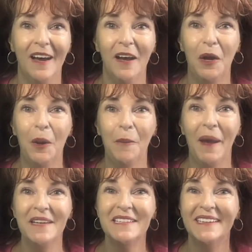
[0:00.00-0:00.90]

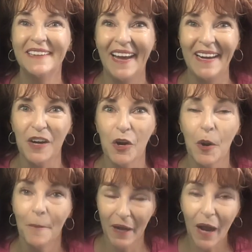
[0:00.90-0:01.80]
until later,
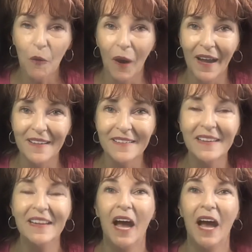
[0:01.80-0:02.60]
but I was.